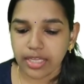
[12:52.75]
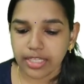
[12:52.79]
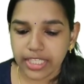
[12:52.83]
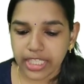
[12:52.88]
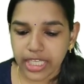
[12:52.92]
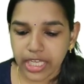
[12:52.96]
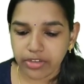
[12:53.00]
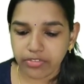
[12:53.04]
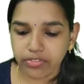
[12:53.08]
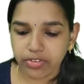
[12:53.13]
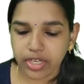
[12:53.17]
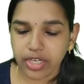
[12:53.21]

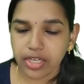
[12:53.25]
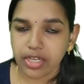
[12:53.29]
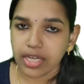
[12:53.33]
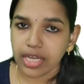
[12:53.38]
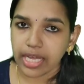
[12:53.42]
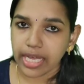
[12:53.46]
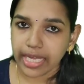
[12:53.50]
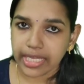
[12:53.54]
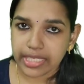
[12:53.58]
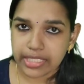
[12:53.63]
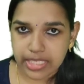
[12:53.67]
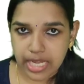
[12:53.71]
yava
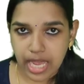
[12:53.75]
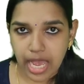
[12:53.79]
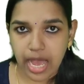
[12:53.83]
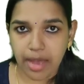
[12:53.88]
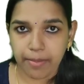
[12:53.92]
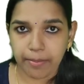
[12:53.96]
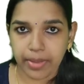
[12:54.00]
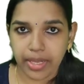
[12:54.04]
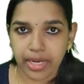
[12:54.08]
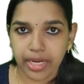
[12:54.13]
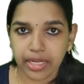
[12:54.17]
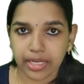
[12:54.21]
and
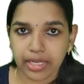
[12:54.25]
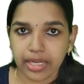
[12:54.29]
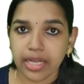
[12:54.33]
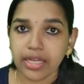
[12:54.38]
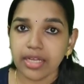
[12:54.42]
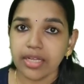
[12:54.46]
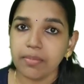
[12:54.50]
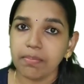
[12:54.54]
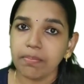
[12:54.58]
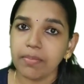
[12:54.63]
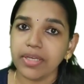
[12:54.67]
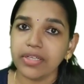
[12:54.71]

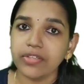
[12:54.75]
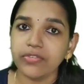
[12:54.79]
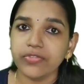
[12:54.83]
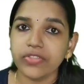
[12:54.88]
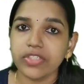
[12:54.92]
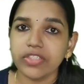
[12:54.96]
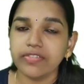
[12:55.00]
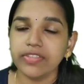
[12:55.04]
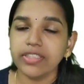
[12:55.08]
amalaga mixed